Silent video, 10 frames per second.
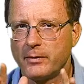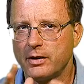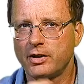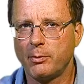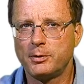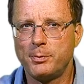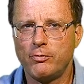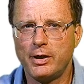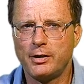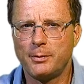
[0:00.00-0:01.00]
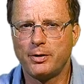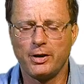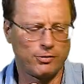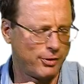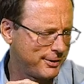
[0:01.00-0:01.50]
Someone's been reading the
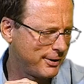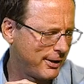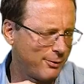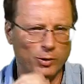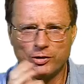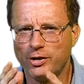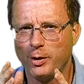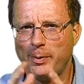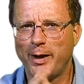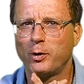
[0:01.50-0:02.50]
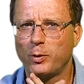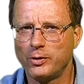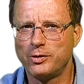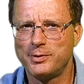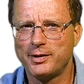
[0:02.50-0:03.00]
press recently and wants to know about
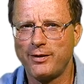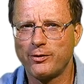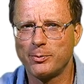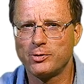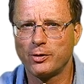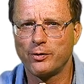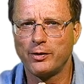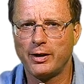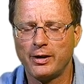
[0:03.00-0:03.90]
quantum safe cryptography.